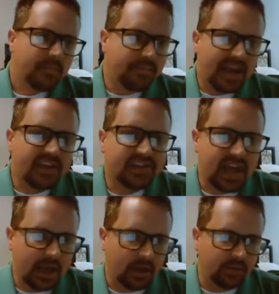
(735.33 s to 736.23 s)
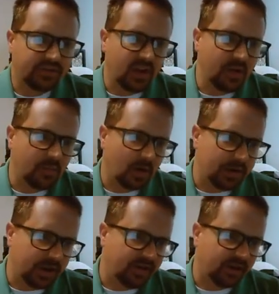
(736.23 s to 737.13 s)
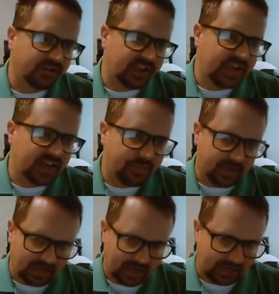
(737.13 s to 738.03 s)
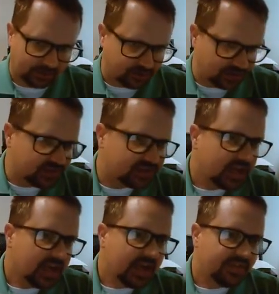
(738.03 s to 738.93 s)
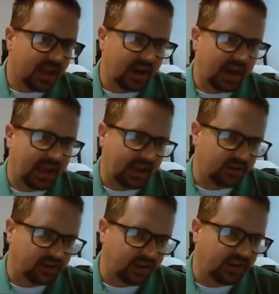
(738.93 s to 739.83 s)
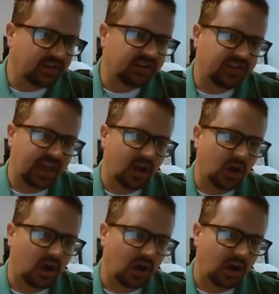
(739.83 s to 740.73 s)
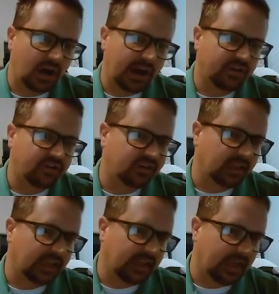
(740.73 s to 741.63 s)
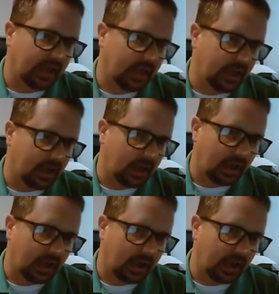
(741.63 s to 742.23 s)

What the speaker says: B cells in humoral immunity, there's T-dependent antigens. They are antigens that are actually